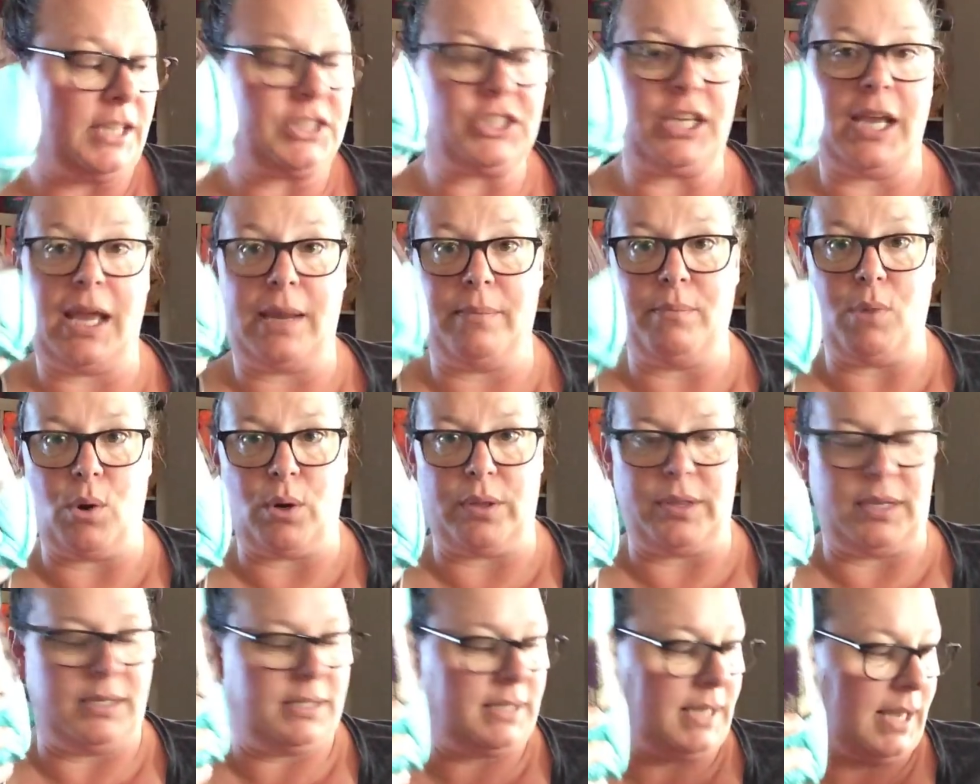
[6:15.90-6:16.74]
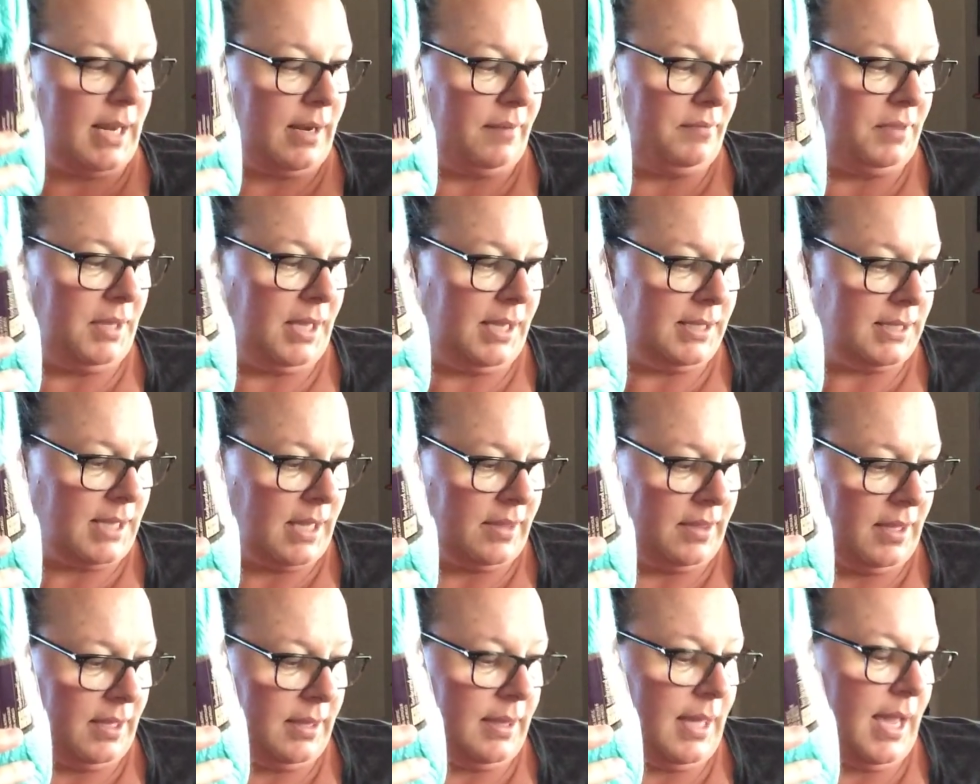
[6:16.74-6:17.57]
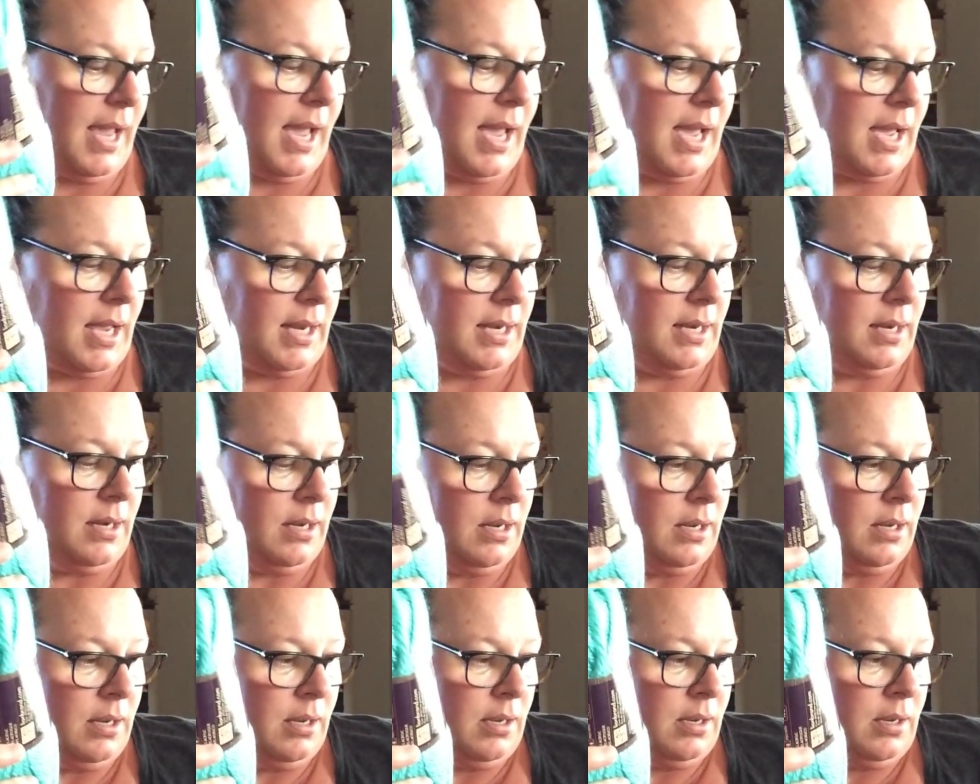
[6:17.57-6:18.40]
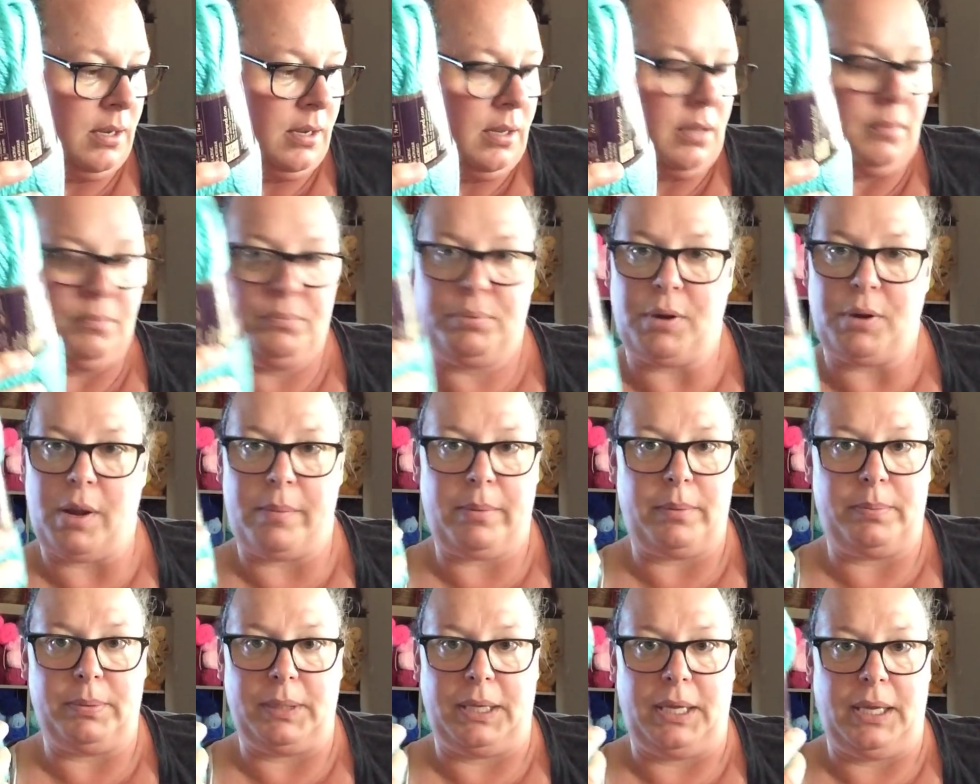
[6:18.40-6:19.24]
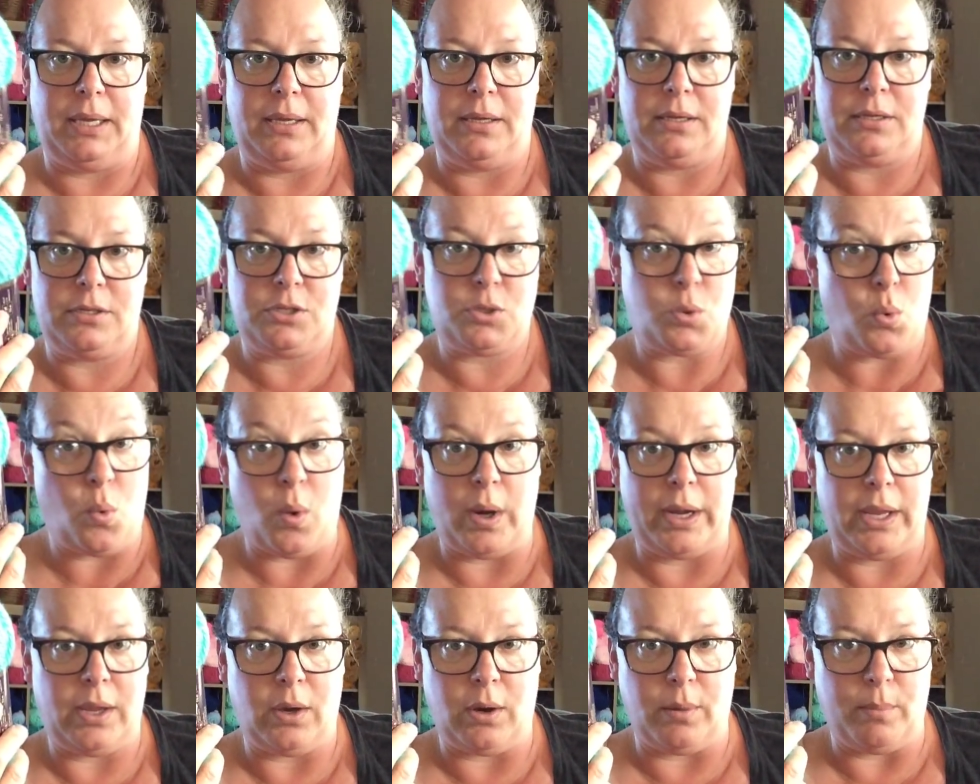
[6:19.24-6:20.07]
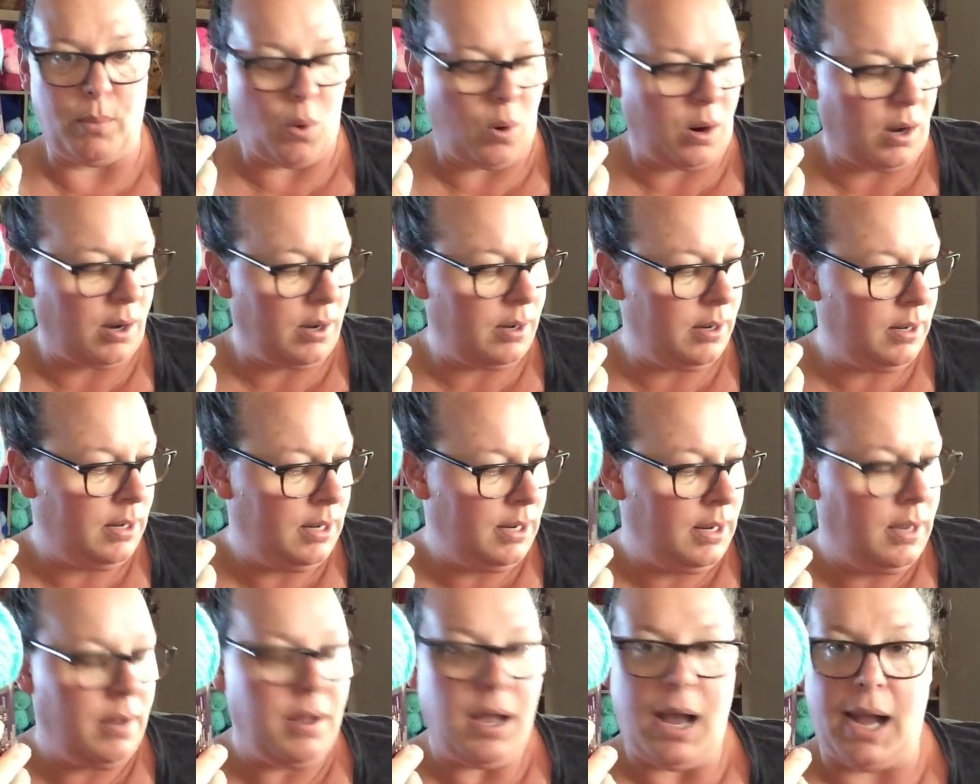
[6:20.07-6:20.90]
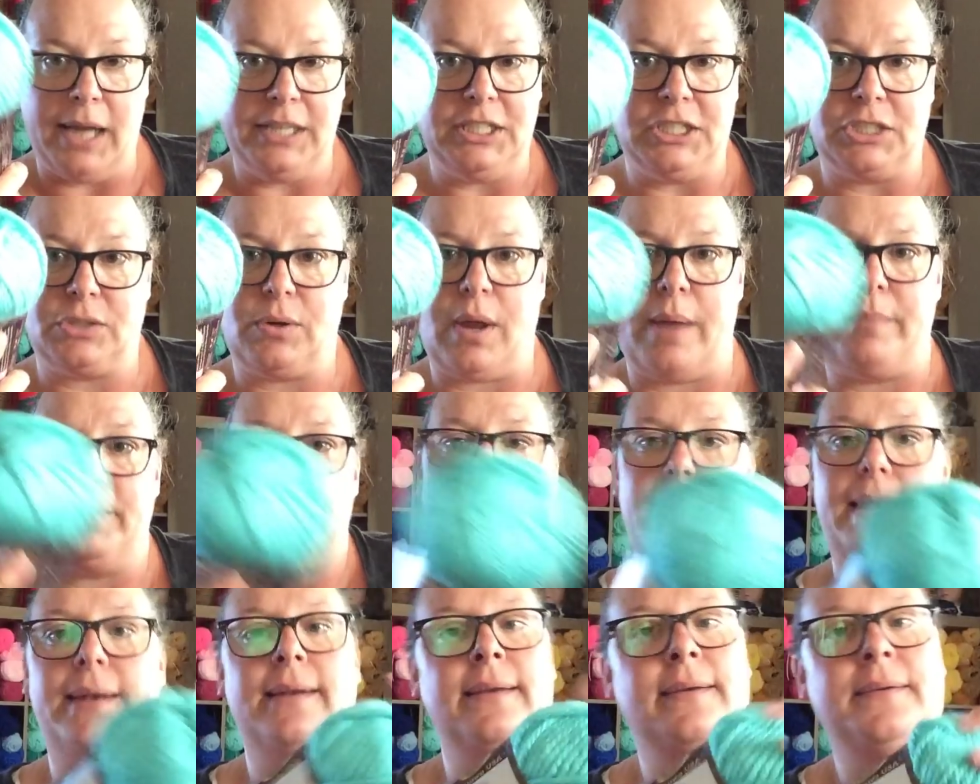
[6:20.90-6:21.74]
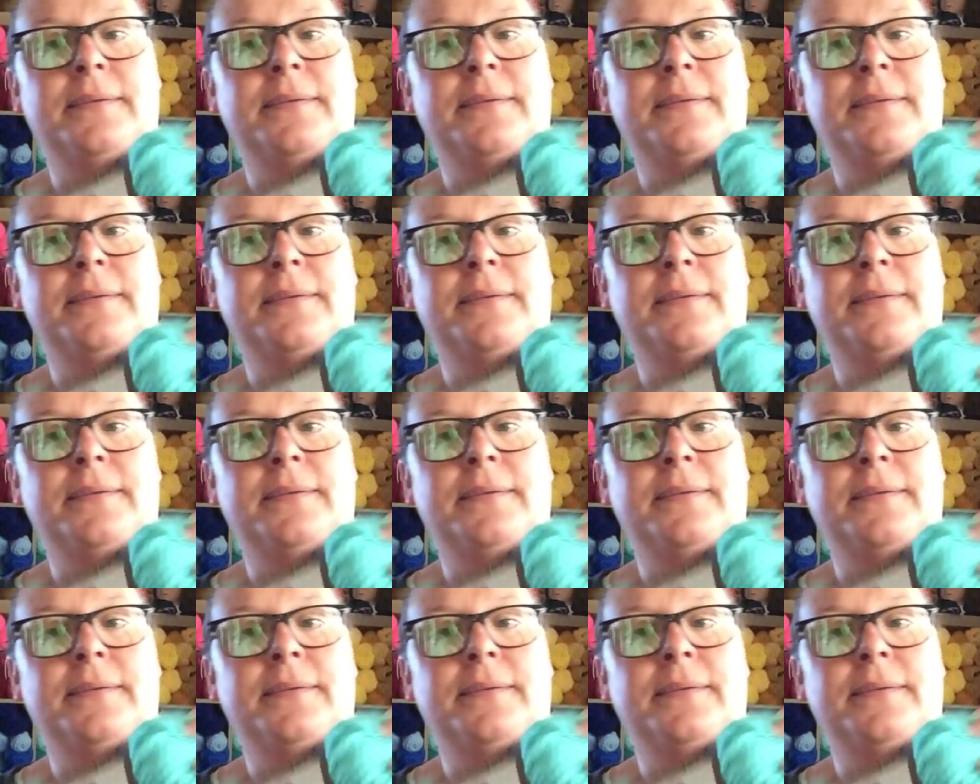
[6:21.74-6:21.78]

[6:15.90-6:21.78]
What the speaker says: actually had more than 10 of these. I think they had probably 20 or more. I just grabbed 10.